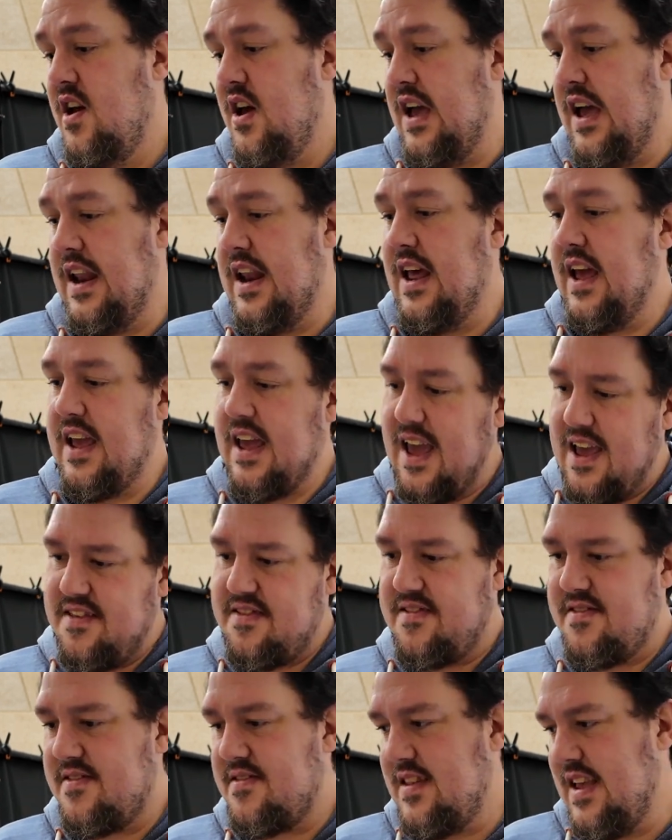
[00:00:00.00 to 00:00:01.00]
And I
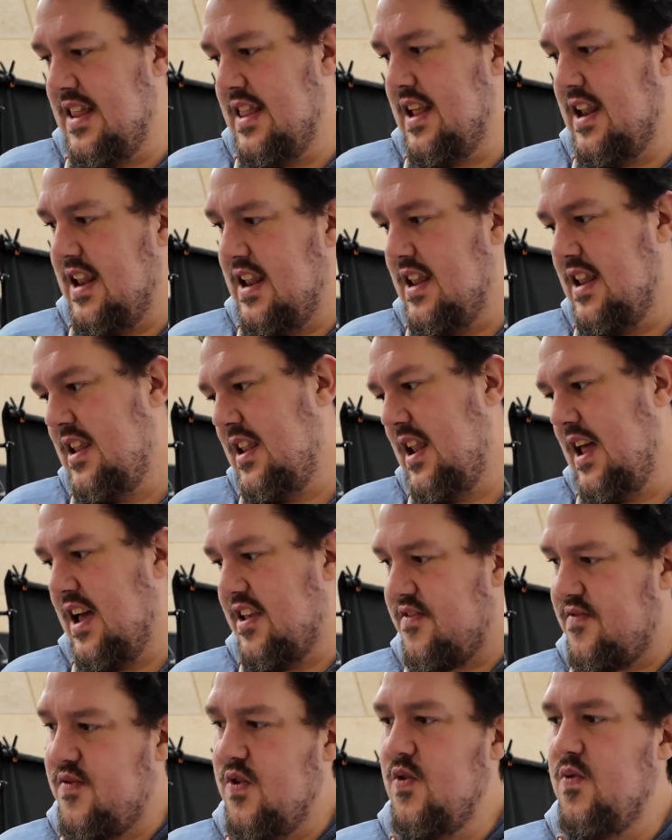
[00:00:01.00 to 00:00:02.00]
guess in the
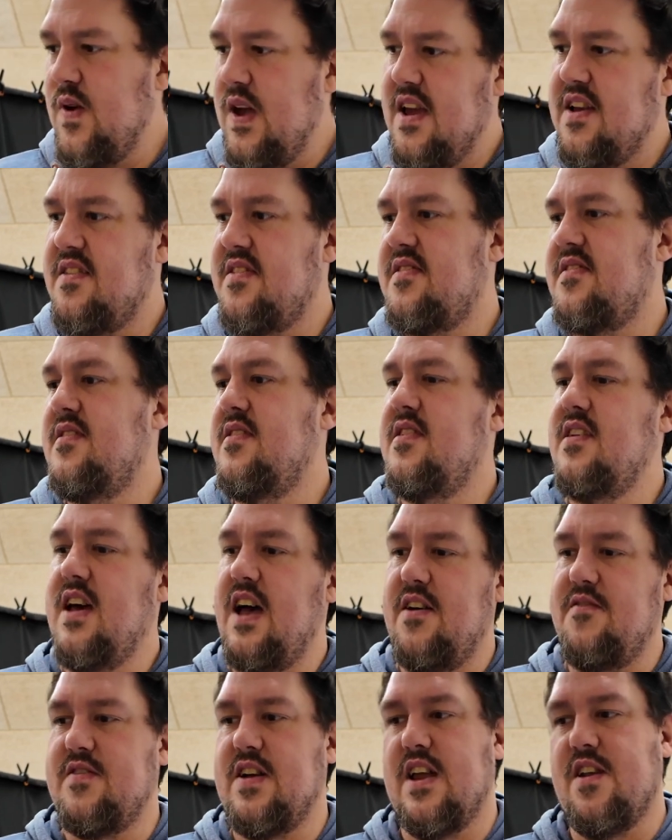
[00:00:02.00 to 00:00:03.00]
last few weeks,
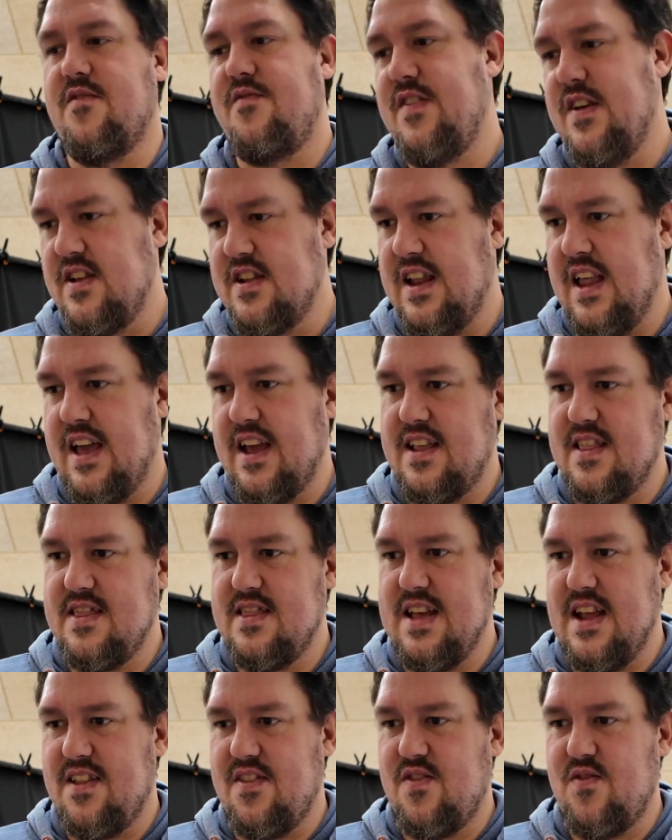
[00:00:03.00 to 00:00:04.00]
I've kind of felt like
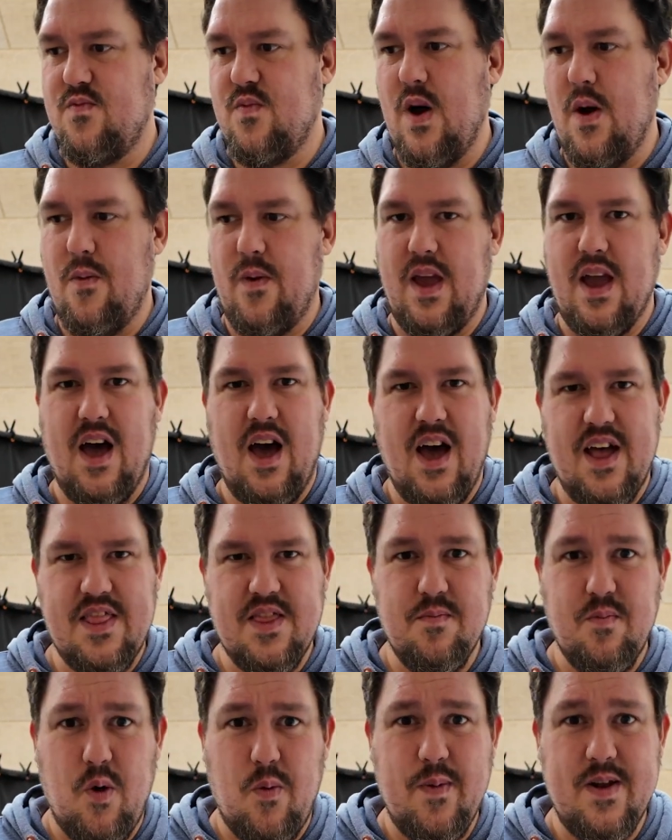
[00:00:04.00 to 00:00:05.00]
that's where we are at
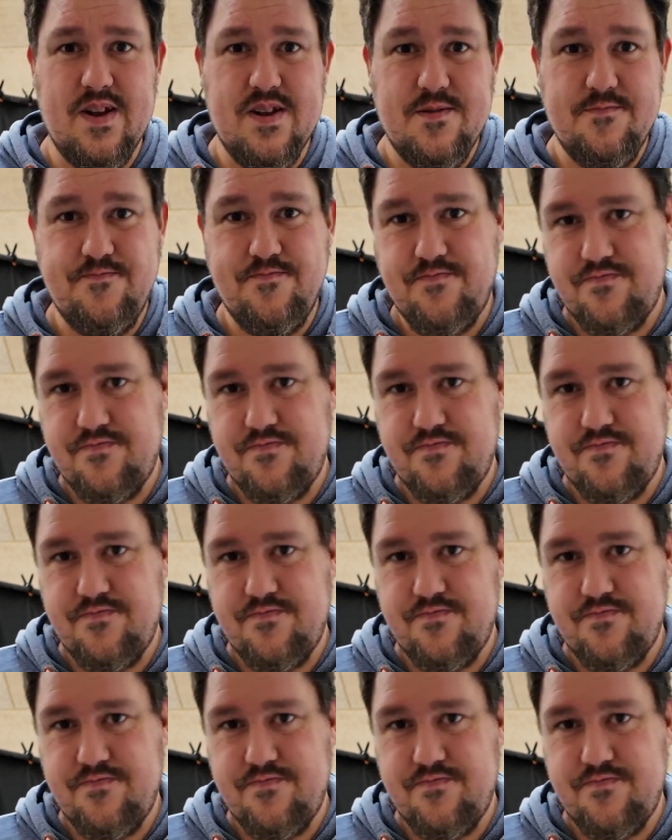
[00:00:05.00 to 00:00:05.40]
the moment.